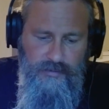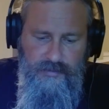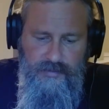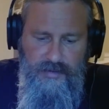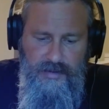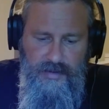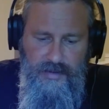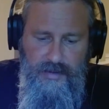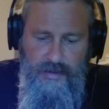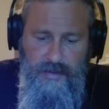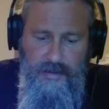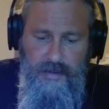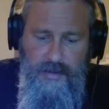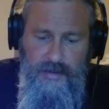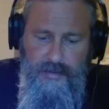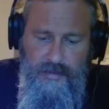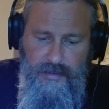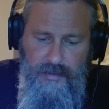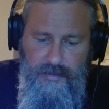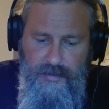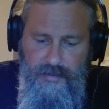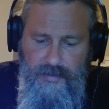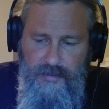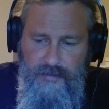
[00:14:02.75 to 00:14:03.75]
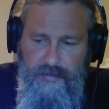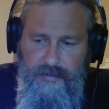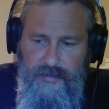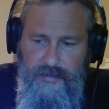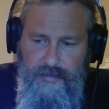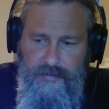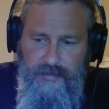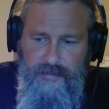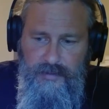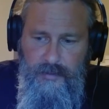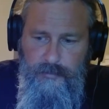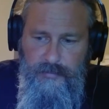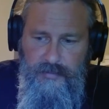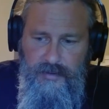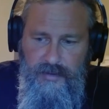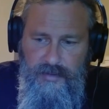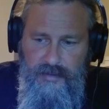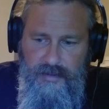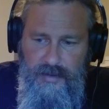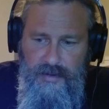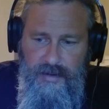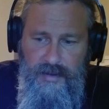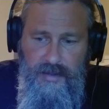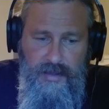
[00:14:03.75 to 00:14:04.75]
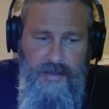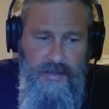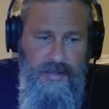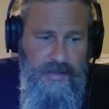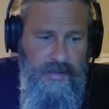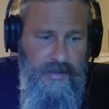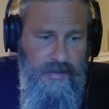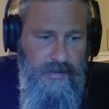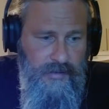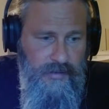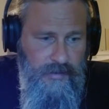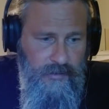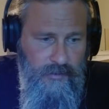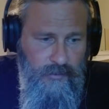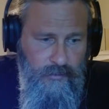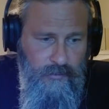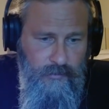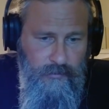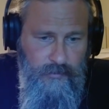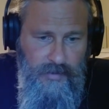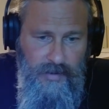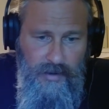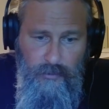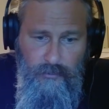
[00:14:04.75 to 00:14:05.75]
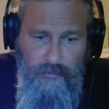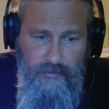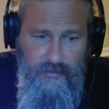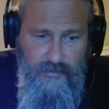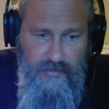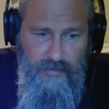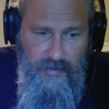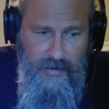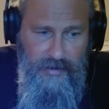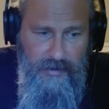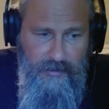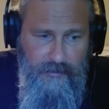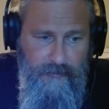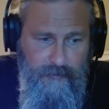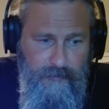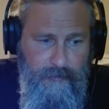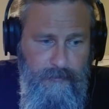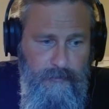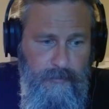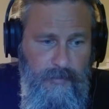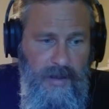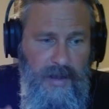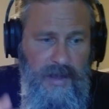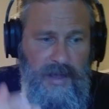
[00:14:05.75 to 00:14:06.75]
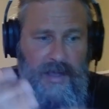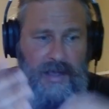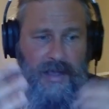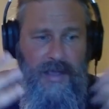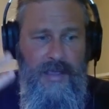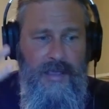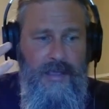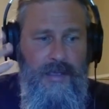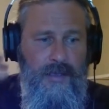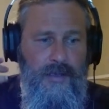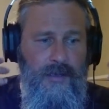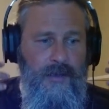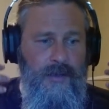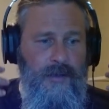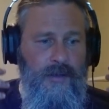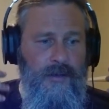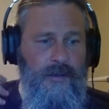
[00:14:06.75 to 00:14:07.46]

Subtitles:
could say that this is something that, you know, outside of my